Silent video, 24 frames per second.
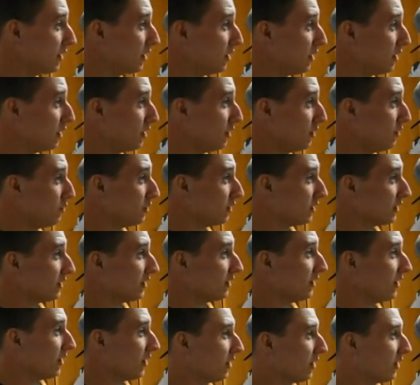No!
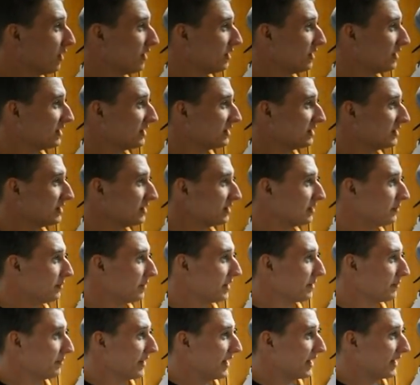
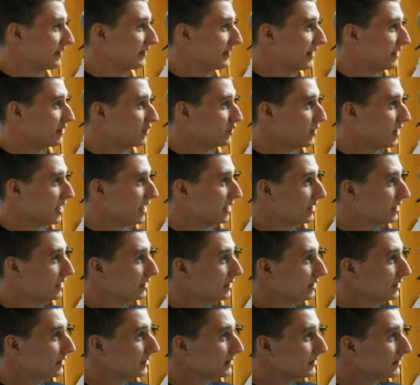Let me get back on that track.
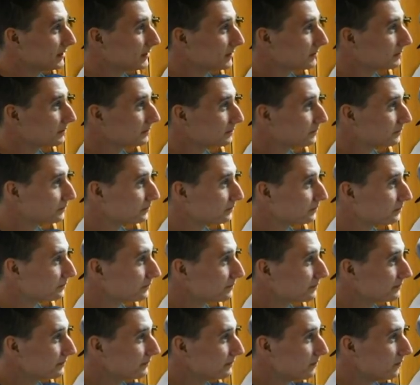Don't have some beer.
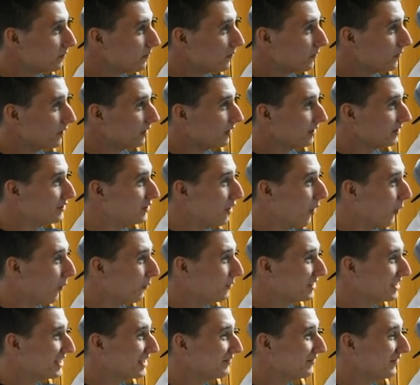
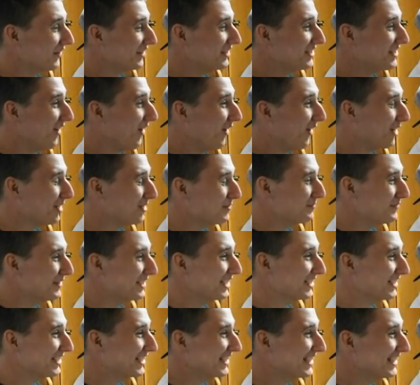Don't give a dog
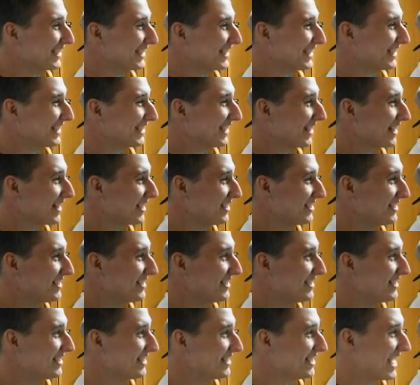beer.
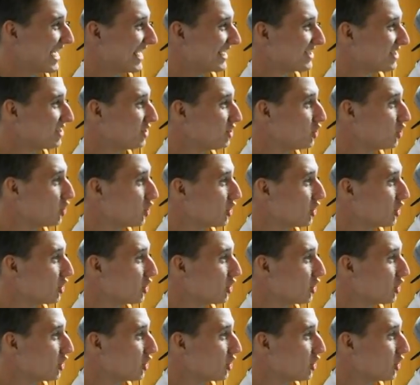It's not